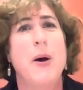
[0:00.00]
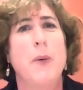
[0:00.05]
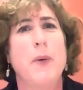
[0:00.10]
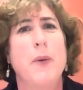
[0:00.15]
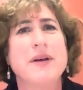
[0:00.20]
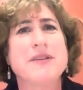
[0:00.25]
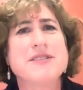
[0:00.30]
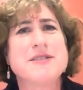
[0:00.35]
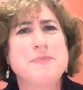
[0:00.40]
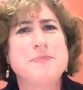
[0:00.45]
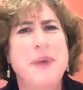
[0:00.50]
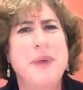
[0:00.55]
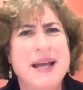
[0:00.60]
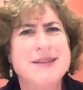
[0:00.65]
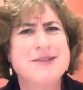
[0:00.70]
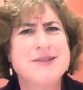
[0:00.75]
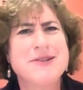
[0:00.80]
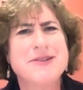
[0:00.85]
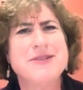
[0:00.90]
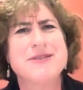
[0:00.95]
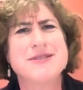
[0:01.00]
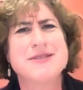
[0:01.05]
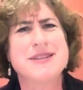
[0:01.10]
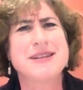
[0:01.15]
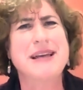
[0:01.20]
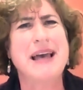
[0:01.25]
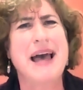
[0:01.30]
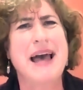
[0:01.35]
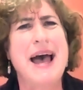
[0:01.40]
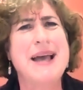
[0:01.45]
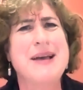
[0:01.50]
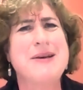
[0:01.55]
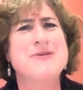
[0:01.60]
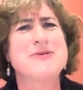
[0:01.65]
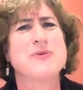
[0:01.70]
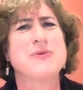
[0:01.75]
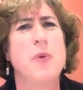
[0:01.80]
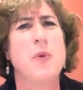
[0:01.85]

Well, Spencer is the guy who's